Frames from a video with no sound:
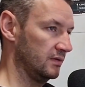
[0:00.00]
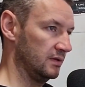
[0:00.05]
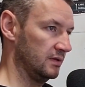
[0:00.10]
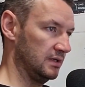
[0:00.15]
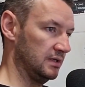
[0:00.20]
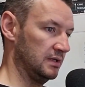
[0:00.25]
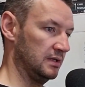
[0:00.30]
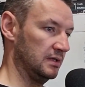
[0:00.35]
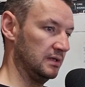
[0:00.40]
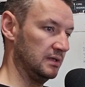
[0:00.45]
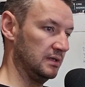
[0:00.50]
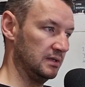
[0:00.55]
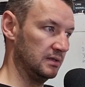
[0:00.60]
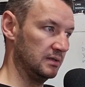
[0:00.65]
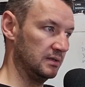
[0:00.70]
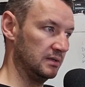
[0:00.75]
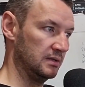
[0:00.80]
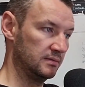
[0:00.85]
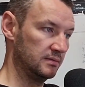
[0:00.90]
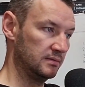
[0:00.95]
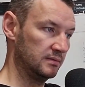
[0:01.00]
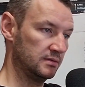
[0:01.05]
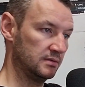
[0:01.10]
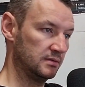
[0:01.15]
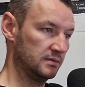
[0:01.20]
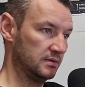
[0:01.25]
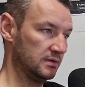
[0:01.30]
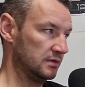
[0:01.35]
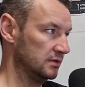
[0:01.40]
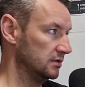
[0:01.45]
a
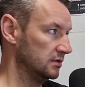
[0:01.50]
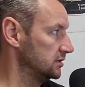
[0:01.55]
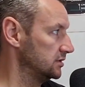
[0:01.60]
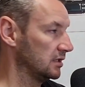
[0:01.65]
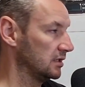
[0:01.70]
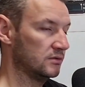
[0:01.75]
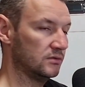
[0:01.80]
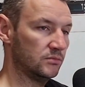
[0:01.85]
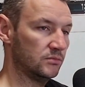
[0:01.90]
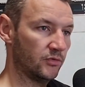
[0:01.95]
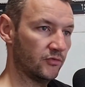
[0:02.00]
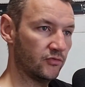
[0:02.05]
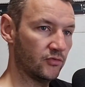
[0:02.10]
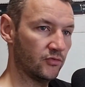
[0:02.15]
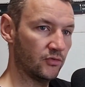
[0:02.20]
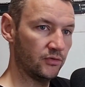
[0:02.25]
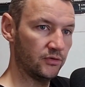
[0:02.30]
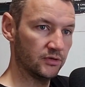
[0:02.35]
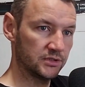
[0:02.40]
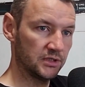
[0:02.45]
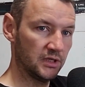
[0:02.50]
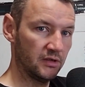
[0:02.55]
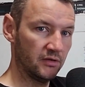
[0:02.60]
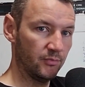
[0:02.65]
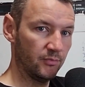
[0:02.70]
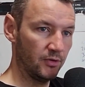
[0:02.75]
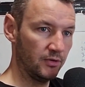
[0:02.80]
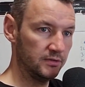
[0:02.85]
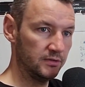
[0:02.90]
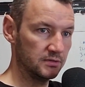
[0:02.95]
signal before your set
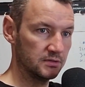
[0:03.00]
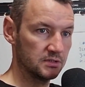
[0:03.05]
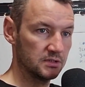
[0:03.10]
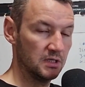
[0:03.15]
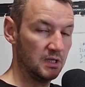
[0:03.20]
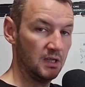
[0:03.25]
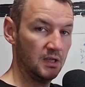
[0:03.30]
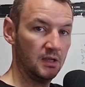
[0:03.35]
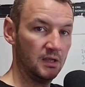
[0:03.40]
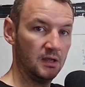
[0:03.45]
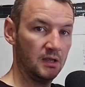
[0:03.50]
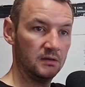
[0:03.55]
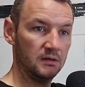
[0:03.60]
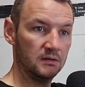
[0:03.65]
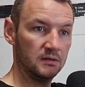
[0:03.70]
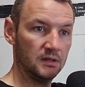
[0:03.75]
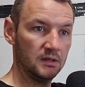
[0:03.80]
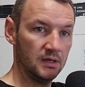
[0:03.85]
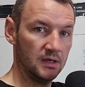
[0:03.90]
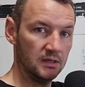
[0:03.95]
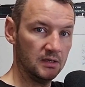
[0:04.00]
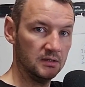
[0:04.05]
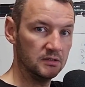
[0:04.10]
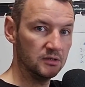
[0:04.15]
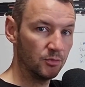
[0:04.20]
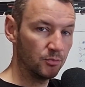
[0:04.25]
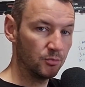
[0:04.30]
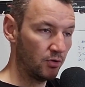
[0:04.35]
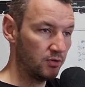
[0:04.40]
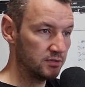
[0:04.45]
of points and your
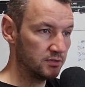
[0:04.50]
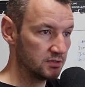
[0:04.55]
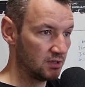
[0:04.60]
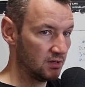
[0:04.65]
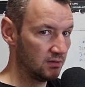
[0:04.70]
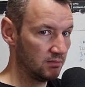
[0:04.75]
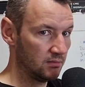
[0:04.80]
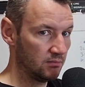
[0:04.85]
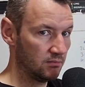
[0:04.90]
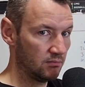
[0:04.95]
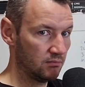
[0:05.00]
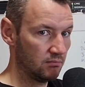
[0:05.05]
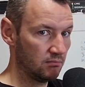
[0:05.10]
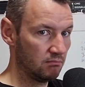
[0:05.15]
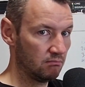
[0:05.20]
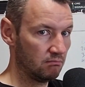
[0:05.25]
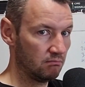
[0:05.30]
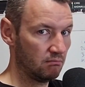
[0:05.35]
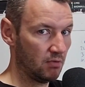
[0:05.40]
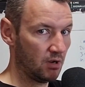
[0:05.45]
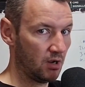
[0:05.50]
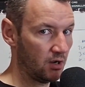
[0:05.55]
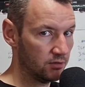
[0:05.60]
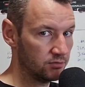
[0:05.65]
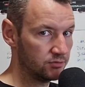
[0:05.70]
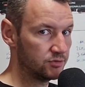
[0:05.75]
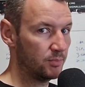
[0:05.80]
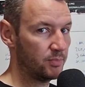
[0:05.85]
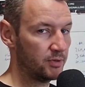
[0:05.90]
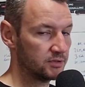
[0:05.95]
points aren't
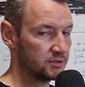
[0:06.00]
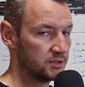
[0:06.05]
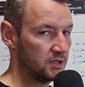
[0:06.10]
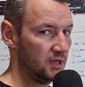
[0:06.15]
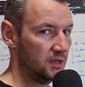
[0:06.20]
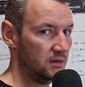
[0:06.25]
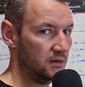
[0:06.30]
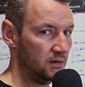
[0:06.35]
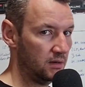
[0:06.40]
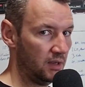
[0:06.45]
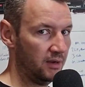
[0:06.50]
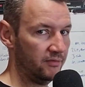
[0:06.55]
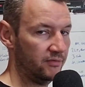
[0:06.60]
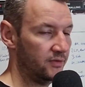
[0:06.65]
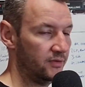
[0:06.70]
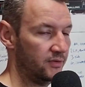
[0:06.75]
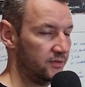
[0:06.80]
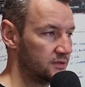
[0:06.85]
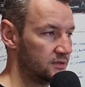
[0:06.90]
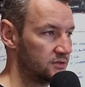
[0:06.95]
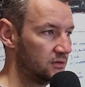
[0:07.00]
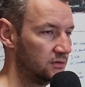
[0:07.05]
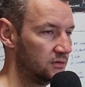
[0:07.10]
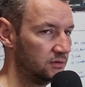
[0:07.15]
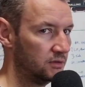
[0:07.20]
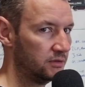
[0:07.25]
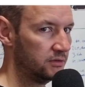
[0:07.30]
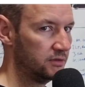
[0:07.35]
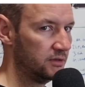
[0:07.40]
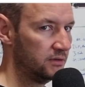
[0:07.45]
100%, everything's all in
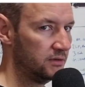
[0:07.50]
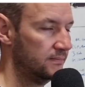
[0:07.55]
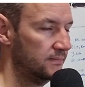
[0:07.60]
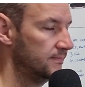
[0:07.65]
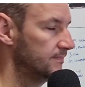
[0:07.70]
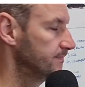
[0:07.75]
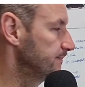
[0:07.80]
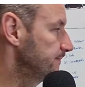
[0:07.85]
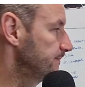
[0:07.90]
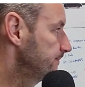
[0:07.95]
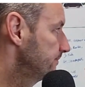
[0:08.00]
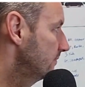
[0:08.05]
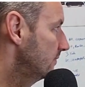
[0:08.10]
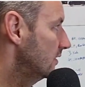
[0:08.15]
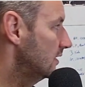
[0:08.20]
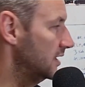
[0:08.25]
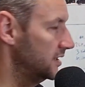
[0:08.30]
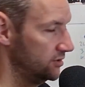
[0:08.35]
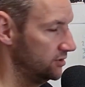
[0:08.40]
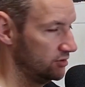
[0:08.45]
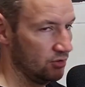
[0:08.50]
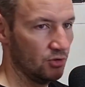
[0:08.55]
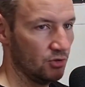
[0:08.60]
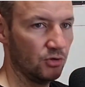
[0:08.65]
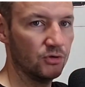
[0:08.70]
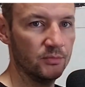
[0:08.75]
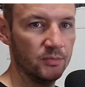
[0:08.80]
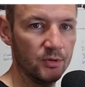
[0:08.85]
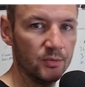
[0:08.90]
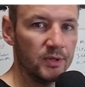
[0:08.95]
order, then you're not
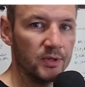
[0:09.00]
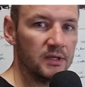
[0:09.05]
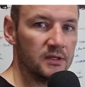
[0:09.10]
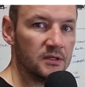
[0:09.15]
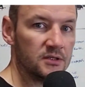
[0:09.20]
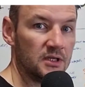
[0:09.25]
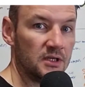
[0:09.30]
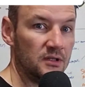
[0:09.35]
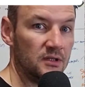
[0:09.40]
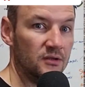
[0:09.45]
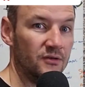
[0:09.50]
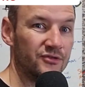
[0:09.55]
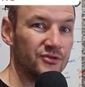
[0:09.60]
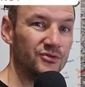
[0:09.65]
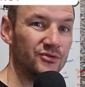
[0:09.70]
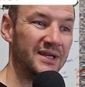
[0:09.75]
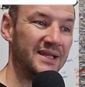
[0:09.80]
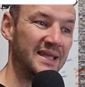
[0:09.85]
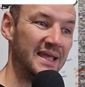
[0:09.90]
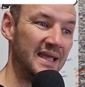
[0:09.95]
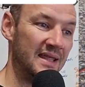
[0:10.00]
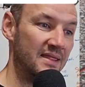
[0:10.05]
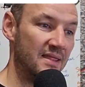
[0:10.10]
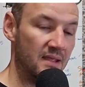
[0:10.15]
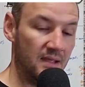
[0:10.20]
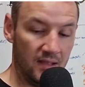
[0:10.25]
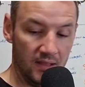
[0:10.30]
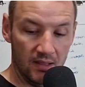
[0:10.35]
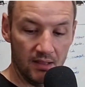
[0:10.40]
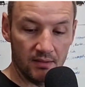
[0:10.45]
going to be able to get your signal off. So again,
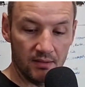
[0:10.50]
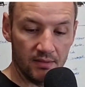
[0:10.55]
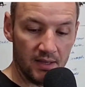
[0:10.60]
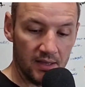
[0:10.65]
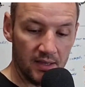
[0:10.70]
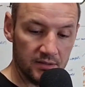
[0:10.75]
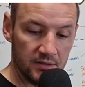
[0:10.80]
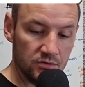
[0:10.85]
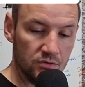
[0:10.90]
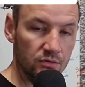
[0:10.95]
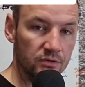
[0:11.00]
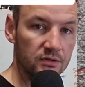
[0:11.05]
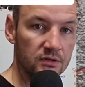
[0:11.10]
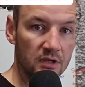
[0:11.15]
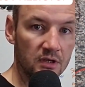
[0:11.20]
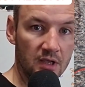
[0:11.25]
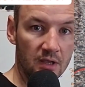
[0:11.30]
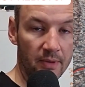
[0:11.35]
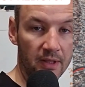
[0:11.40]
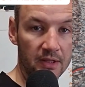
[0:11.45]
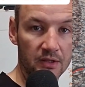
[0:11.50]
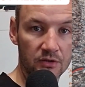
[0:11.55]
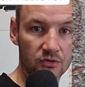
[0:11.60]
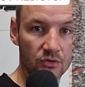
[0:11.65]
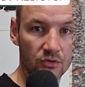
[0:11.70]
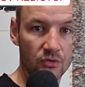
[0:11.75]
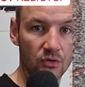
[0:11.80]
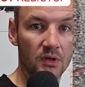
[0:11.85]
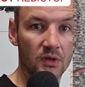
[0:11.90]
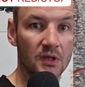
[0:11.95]
that is going to come
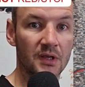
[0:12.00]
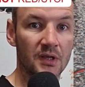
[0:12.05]
into